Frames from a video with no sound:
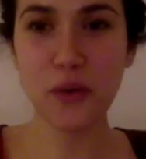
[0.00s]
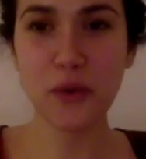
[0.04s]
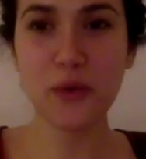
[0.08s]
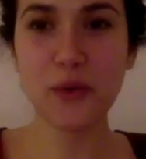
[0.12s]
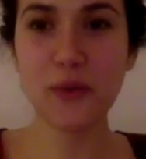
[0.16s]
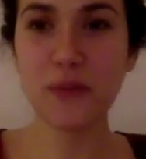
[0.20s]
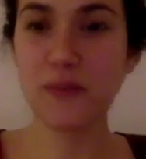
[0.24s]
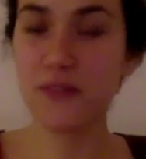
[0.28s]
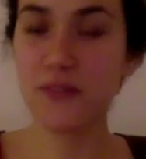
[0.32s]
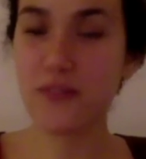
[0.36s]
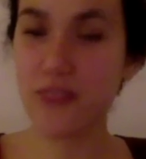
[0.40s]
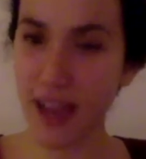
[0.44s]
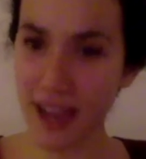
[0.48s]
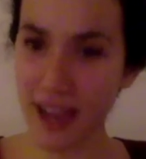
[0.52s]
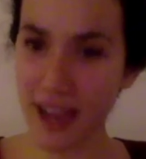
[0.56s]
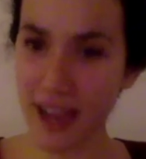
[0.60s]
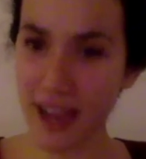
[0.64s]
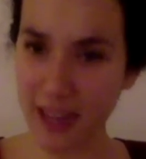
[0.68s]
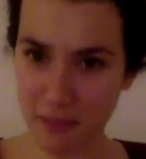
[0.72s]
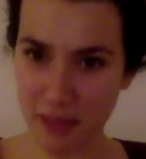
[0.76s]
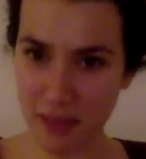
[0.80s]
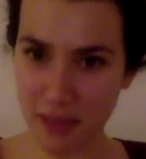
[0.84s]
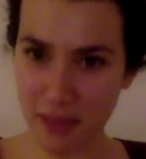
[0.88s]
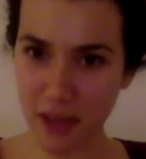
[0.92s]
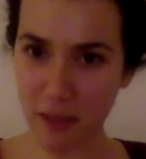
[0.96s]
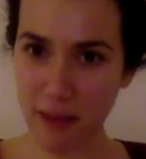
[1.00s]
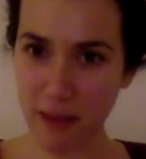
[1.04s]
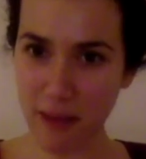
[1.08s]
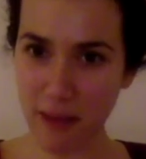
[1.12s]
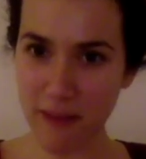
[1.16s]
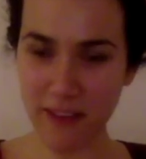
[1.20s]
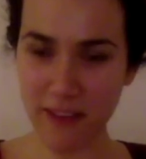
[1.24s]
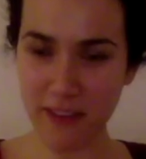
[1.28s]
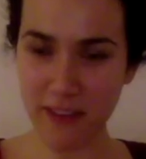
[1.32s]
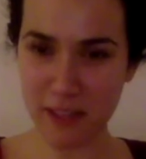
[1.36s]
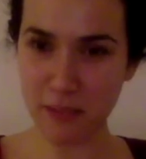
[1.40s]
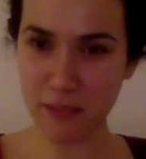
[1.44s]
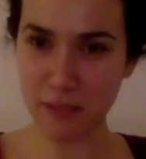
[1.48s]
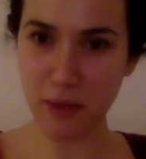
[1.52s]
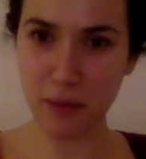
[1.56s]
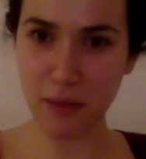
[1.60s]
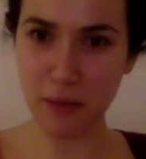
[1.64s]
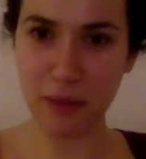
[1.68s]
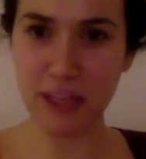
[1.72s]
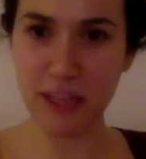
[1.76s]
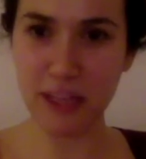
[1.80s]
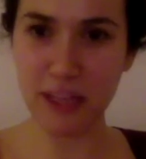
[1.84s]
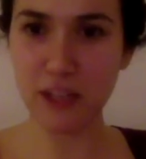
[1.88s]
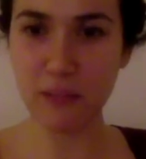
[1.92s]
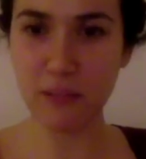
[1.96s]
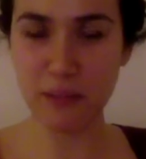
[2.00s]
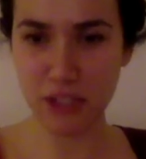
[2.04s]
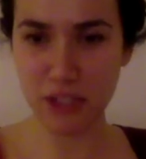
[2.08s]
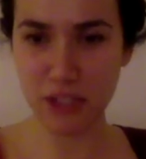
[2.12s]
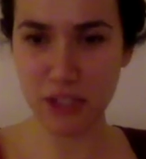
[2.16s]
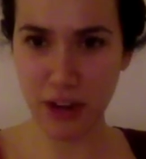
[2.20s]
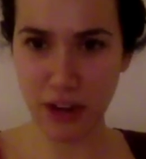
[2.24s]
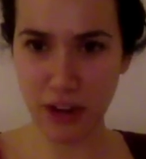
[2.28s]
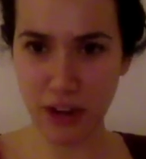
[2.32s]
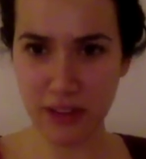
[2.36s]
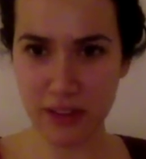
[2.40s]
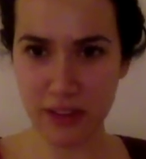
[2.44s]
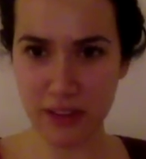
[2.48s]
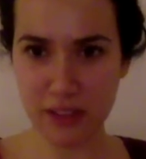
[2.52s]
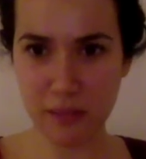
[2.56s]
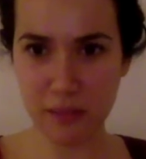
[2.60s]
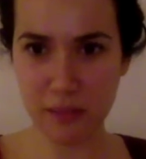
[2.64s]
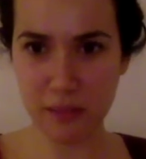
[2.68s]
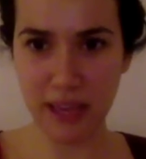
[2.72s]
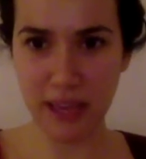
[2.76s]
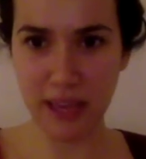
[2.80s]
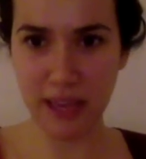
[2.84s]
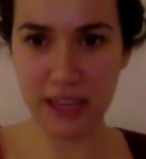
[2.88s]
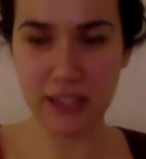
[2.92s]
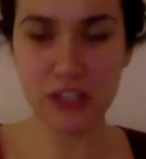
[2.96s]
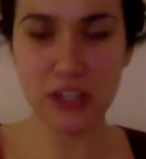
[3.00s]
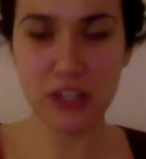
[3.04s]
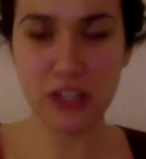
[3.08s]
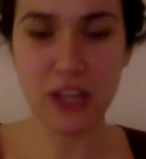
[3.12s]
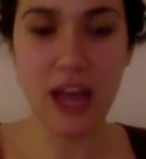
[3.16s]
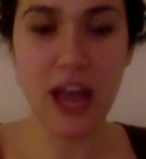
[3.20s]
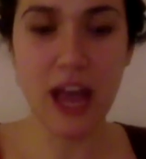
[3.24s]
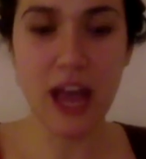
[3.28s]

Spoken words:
you can find me on my Facebook page. I'll be sharing this page.